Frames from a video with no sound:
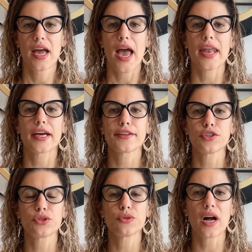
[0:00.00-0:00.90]
and I
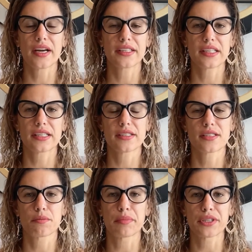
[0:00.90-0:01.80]
knew I needed
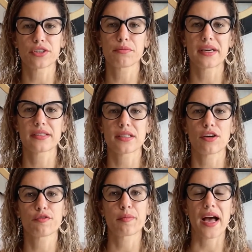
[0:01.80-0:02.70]
to build
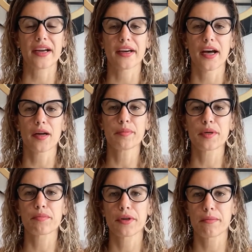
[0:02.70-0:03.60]
myself back up,
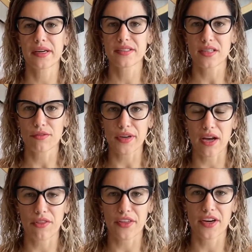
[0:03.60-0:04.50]
put myself
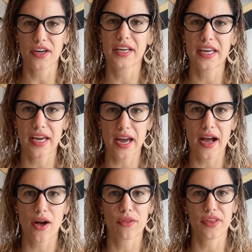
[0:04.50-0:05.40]
out there, get
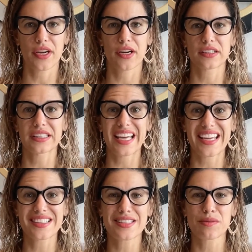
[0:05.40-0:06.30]
out there,
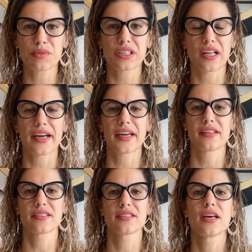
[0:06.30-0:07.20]
land some
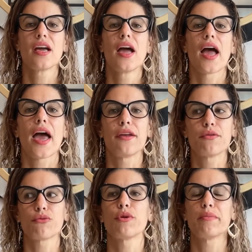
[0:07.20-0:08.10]
clients, and
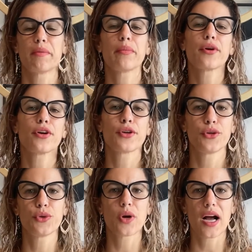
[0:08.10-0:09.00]
remember
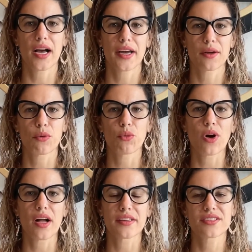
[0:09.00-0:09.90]
who I
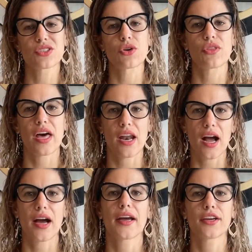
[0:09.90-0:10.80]
was so that
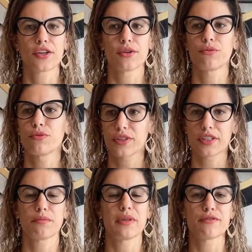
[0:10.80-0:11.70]
I could
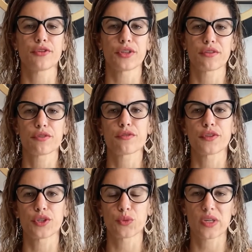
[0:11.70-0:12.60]
really be fully
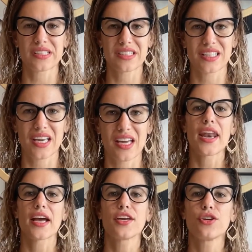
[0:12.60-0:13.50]
fulfilled once again.
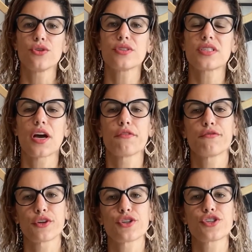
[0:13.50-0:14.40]
I used a
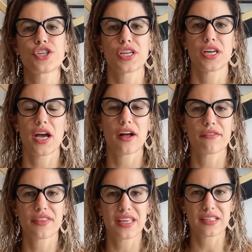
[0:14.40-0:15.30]
version of
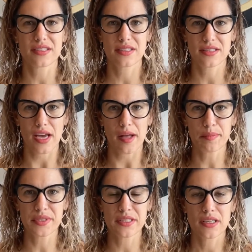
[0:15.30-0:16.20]
these
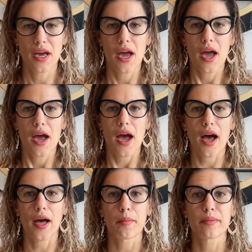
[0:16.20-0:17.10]
steps.
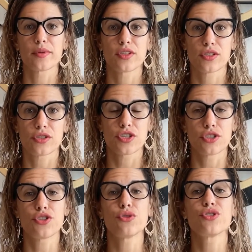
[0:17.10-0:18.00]
Um, to
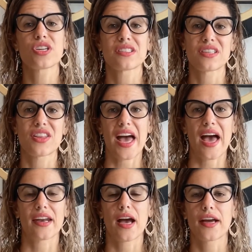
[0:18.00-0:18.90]
do just that.
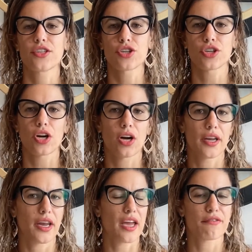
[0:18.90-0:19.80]
I took on
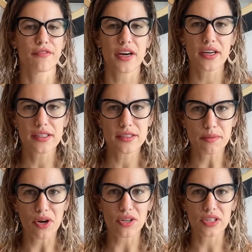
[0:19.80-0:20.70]
a very
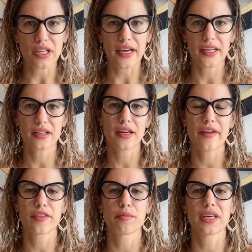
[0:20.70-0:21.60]
small client at
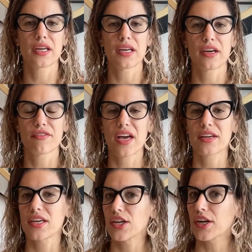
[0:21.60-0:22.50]
the beginning of that
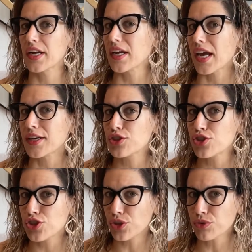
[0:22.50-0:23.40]
year in a
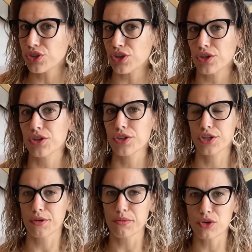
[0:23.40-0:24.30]
junior
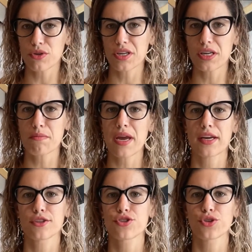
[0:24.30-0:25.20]
community
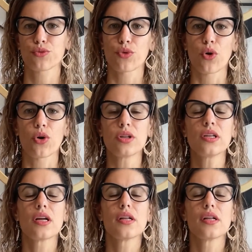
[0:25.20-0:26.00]
manager role